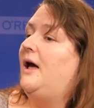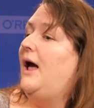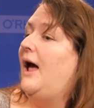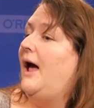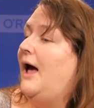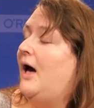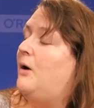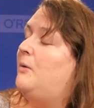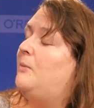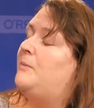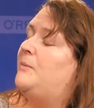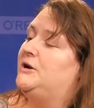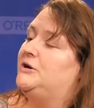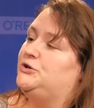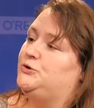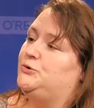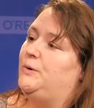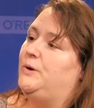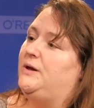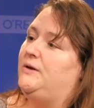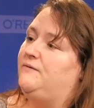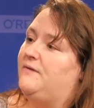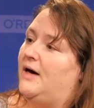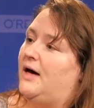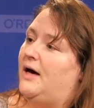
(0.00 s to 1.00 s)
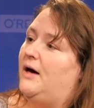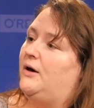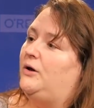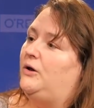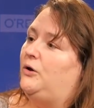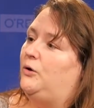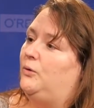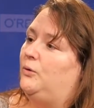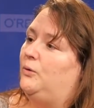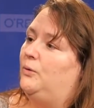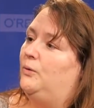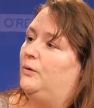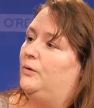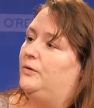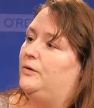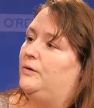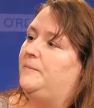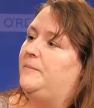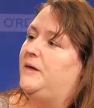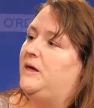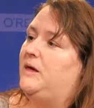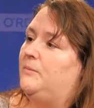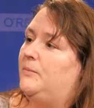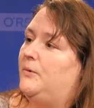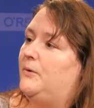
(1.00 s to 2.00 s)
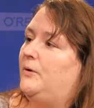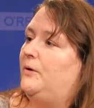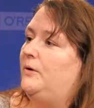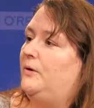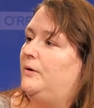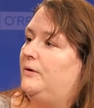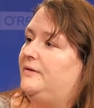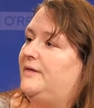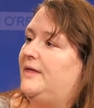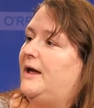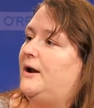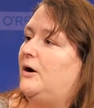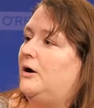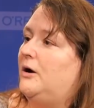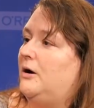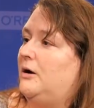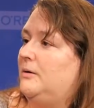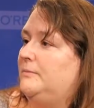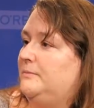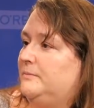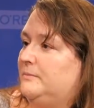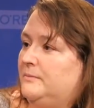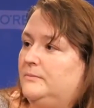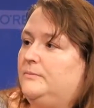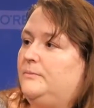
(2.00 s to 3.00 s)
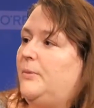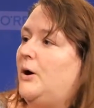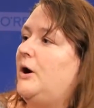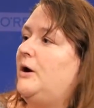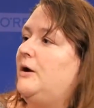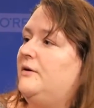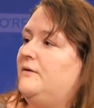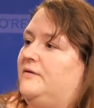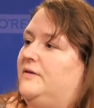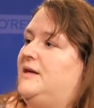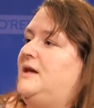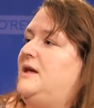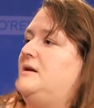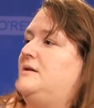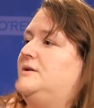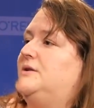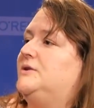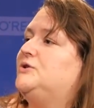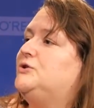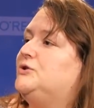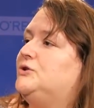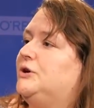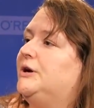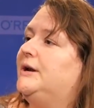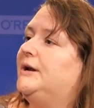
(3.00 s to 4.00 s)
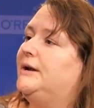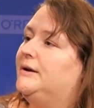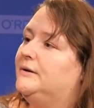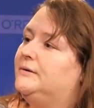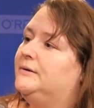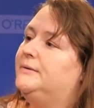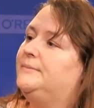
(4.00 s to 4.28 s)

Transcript: how much we value the people that are part of the industry.